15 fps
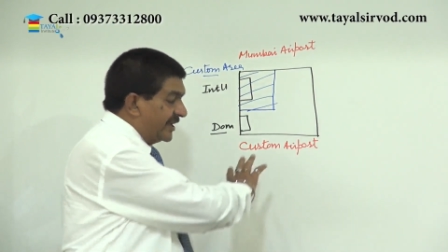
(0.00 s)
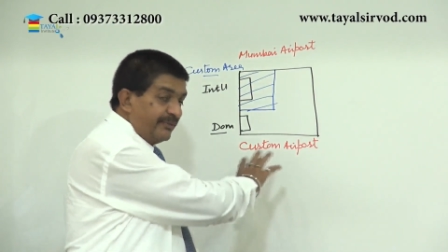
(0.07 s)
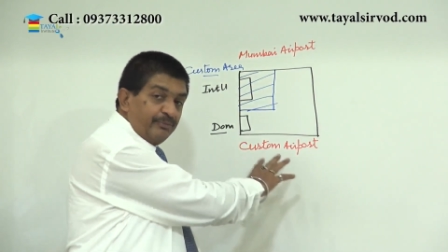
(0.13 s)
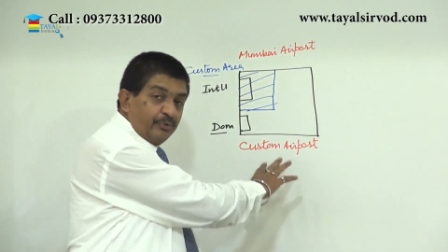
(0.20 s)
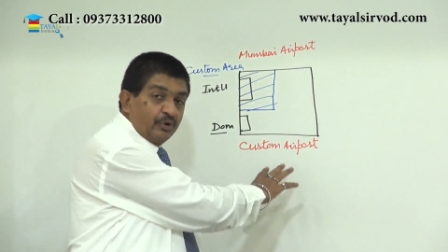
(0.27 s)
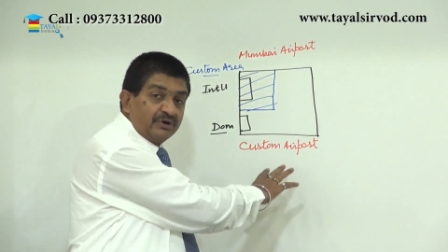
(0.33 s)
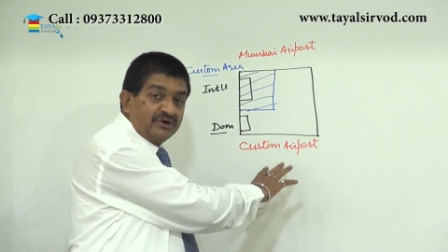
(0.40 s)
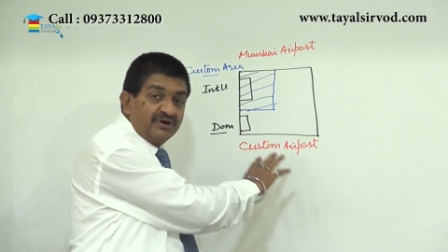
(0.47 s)

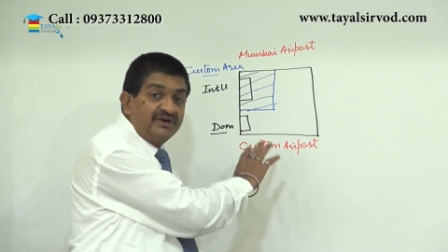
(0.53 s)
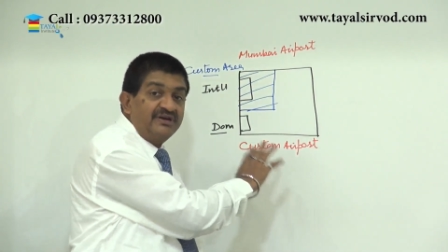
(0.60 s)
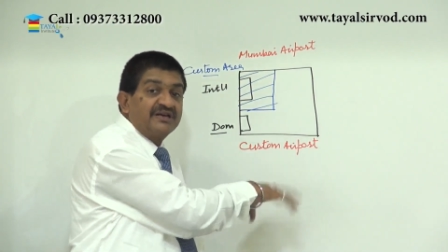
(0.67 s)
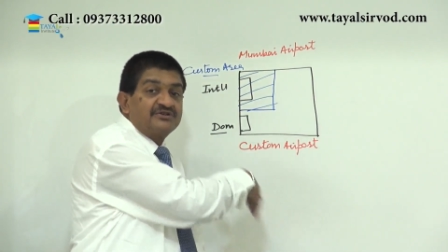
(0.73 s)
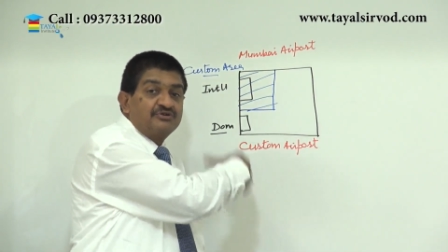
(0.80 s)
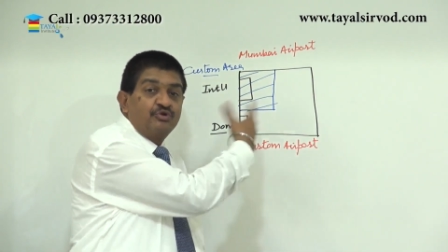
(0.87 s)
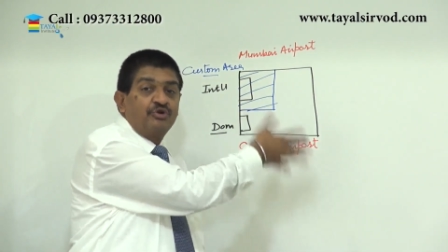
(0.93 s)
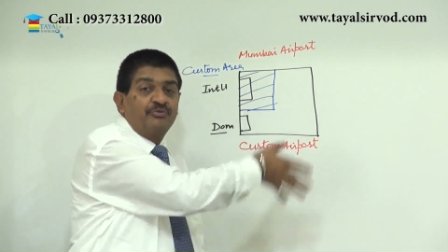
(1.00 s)
airport
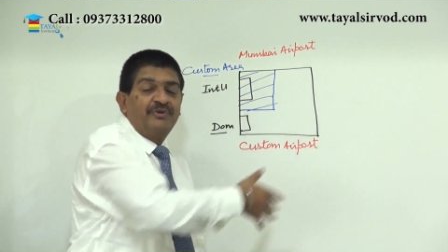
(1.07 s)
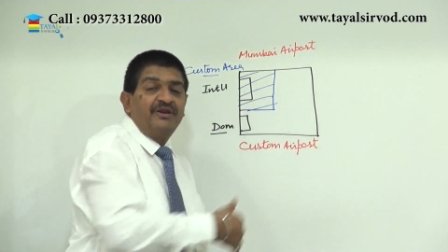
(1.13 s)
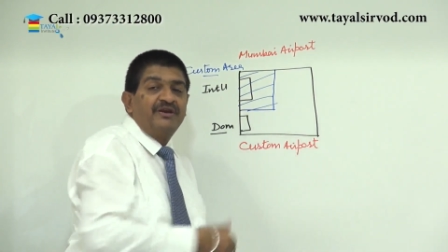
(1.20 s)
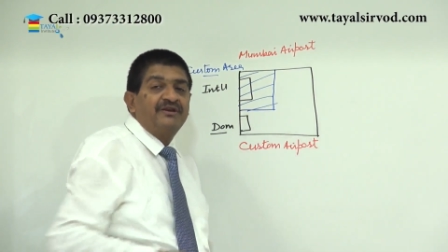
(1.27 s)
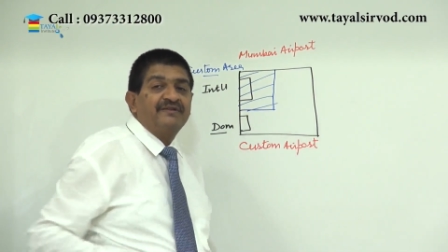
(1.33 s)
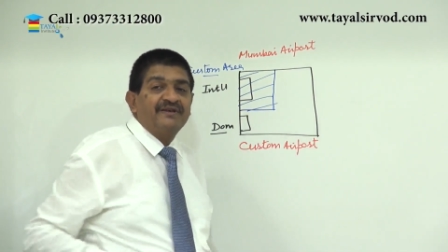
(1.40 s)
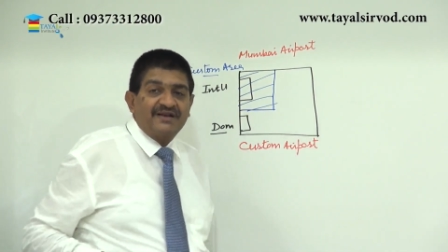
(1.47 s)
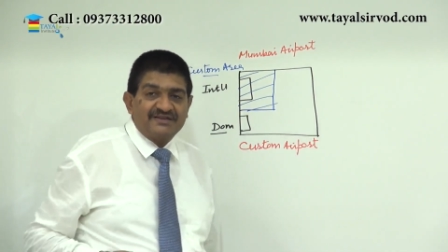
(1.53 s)
does not mean
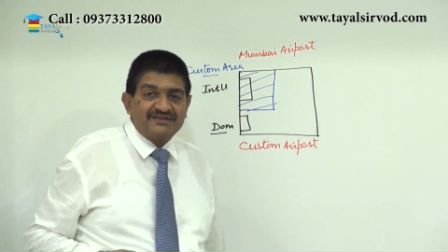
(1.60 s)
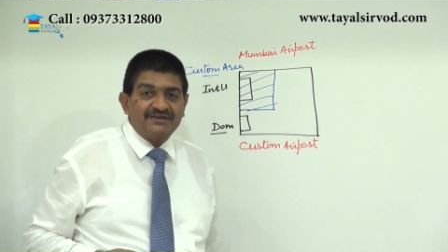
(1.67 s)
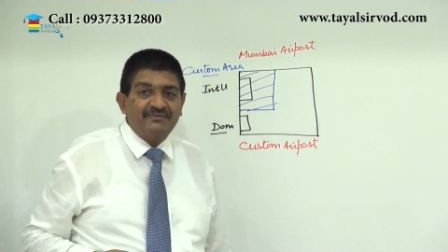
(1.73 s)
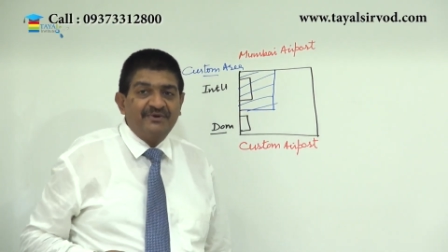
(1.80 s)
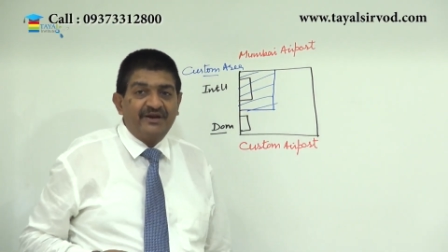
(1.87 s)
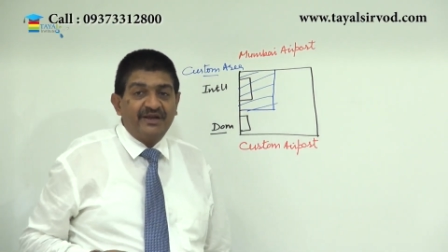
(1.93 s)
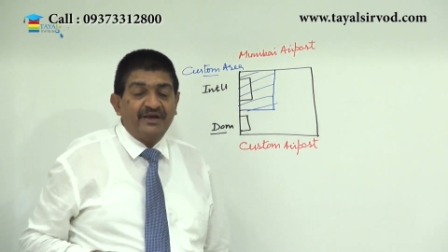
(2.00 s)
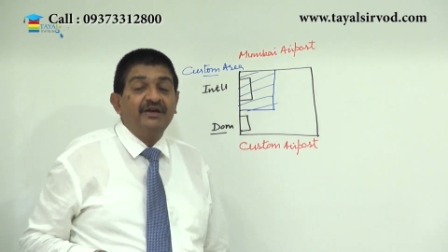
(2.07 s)
it is a
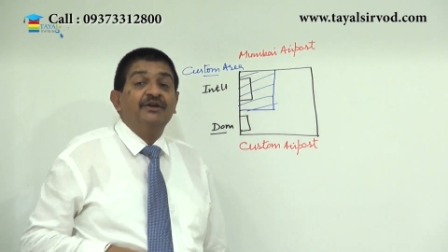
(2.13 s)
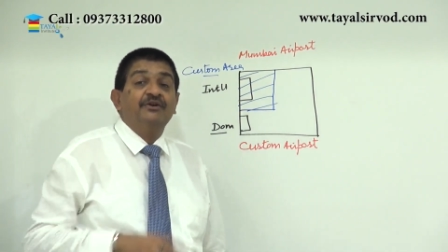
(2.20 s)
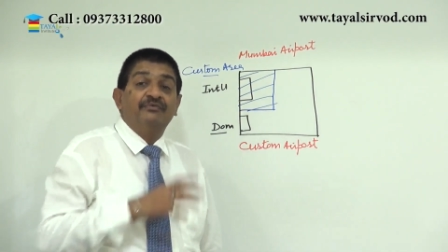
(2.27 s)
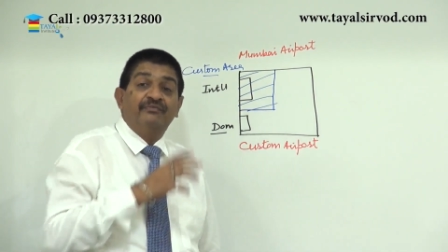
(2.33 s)
custom area